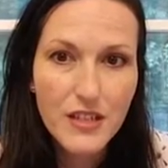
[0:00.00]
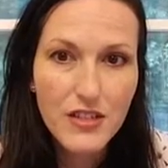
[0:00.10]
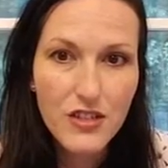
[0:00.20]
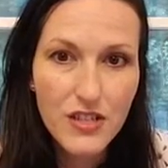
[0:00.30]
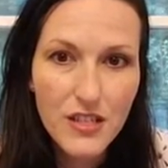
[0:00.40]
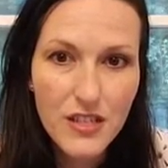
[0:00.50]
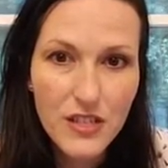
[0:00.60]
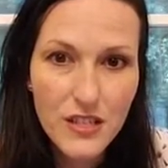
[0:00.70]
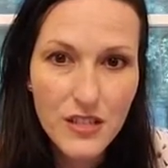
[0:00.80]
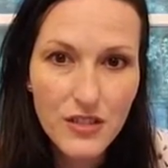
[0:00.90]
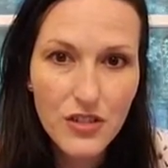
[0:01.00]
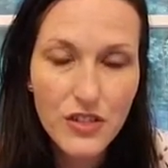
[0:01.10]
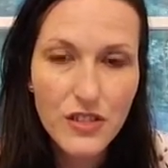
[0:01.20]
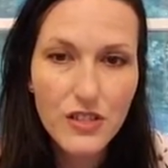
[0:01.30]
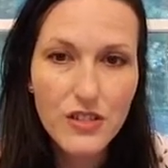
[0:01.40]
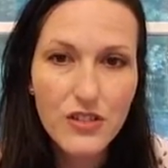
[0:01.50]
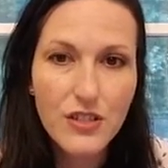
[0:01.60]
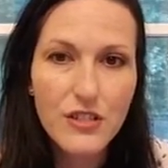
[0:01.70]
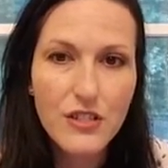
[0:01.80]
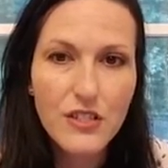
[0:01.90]
Jesus, Jesus,
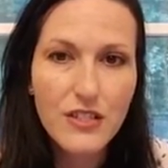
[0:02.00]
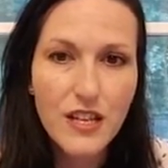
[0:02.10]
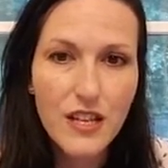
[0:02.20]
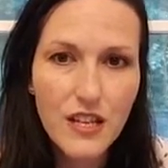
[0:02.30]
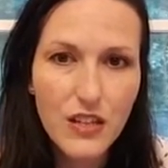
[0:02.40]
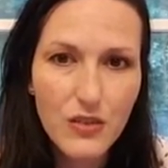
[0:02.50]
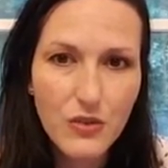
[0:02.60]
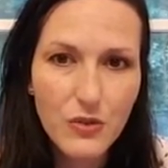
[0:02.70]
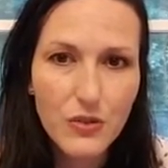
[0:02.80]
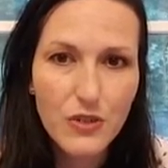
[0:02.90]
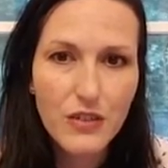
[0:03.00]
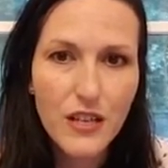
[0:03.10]
Jesus. Thank you, Lord.